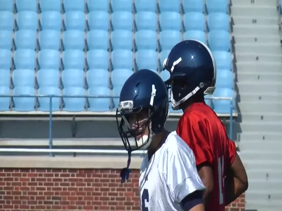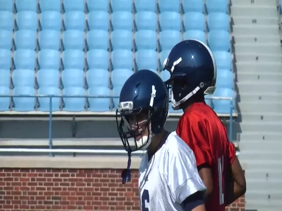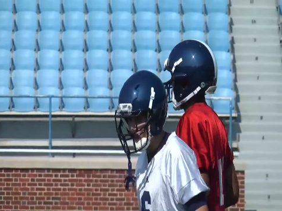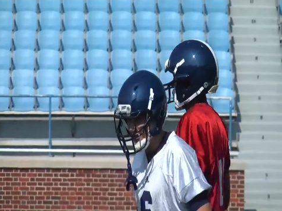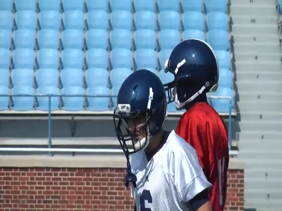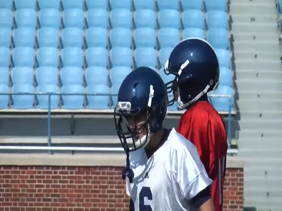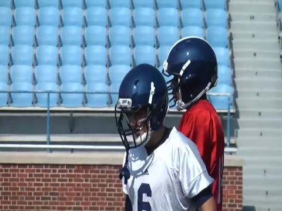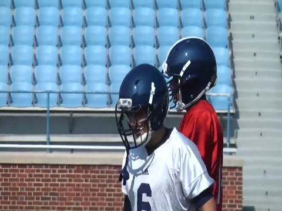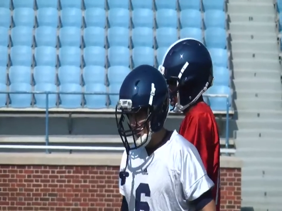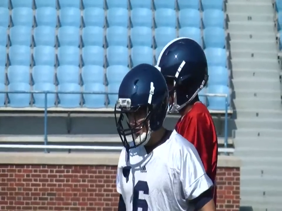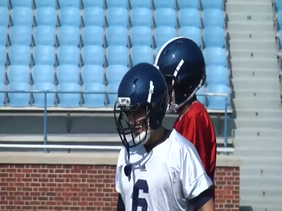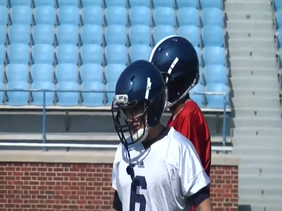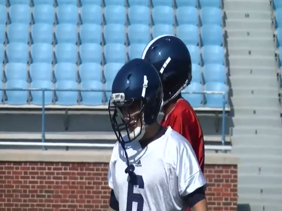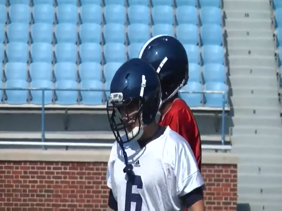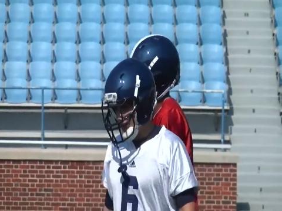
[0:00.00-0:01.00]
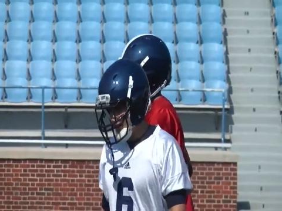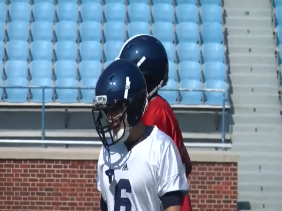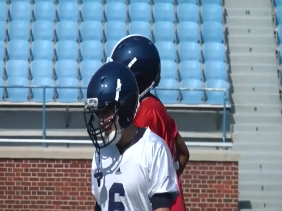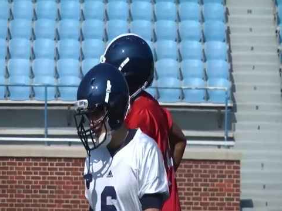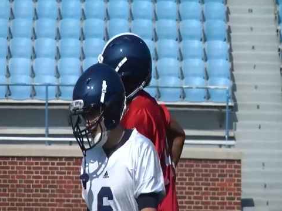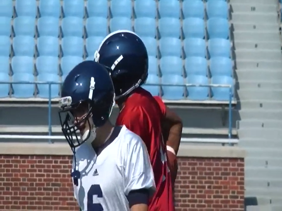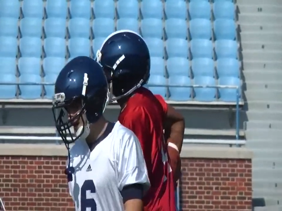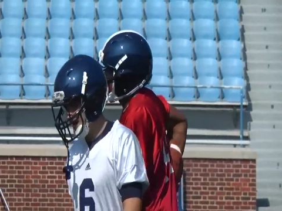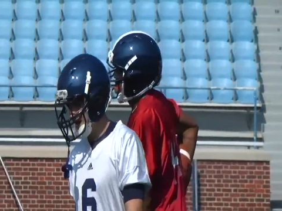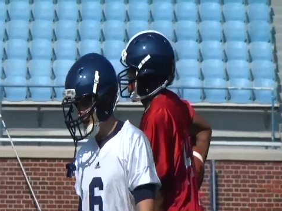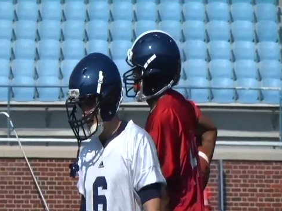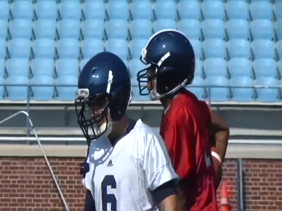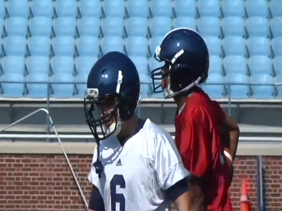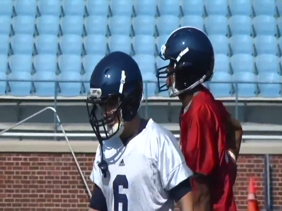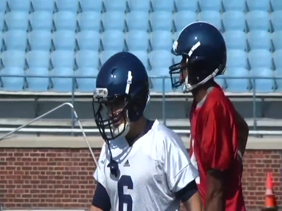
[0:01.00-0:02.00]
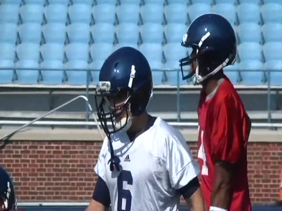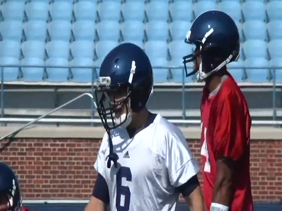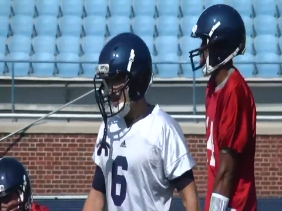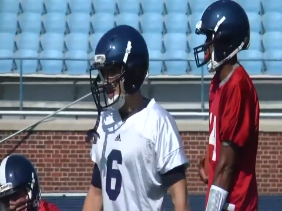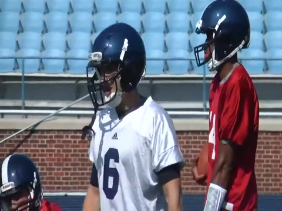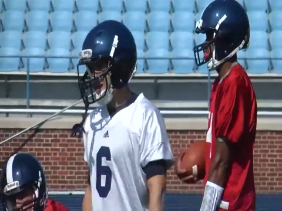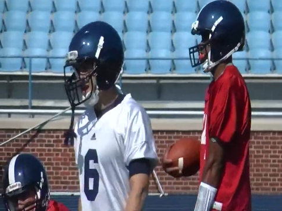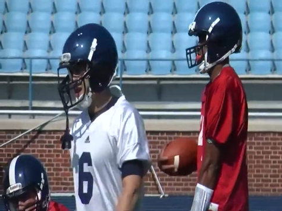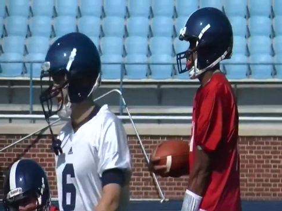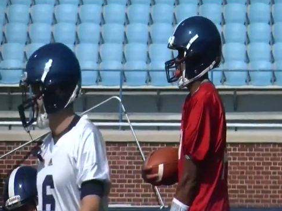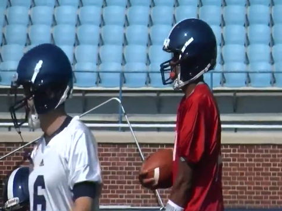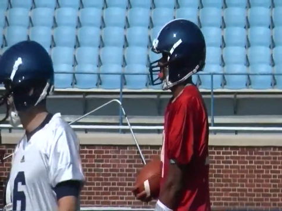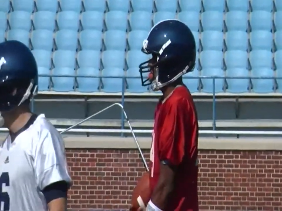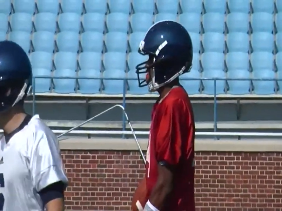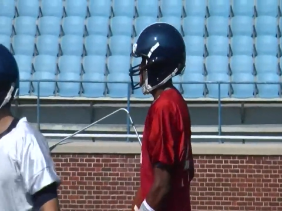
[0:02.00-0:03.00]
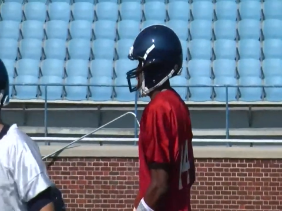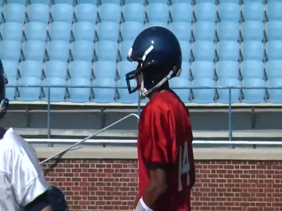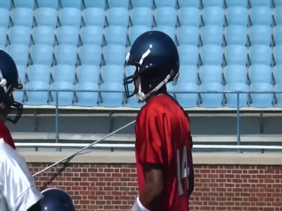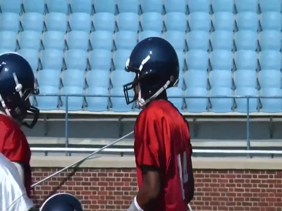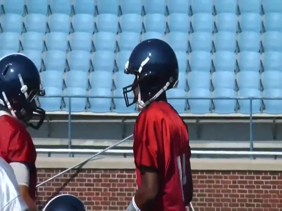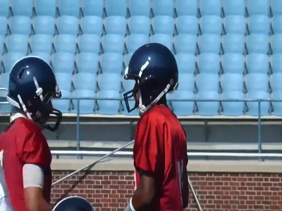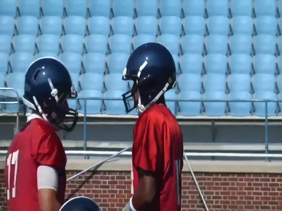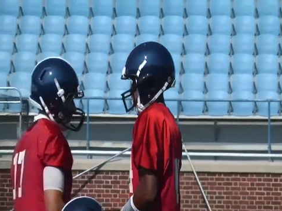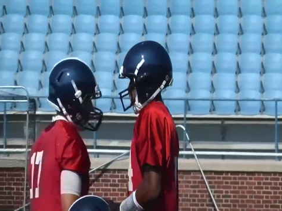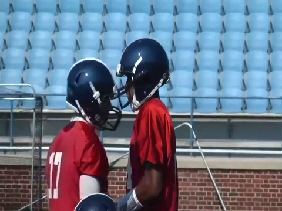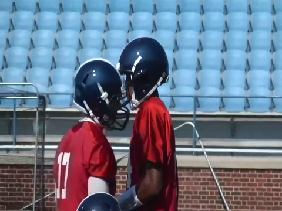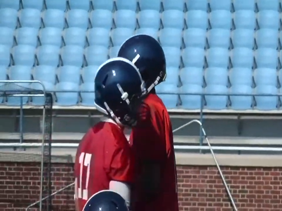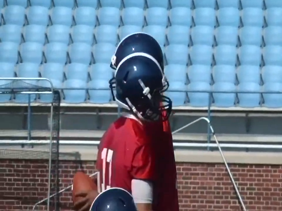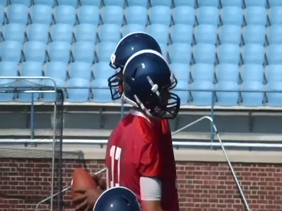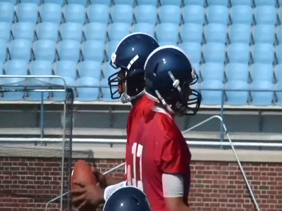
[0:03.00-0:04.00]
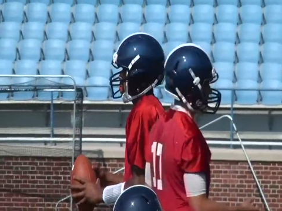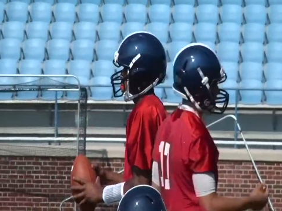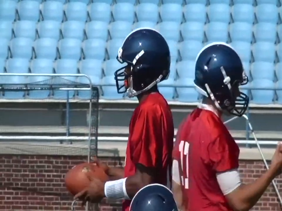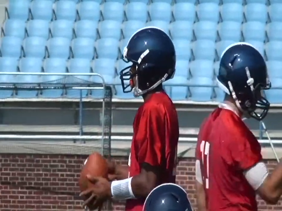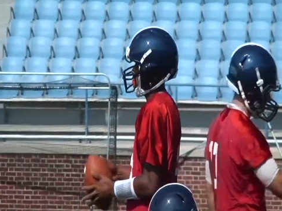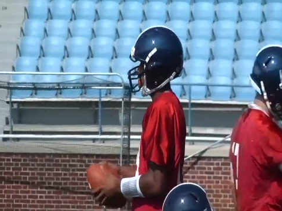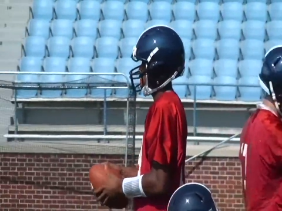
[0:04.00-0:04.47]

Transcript: [unreadable: no face in view]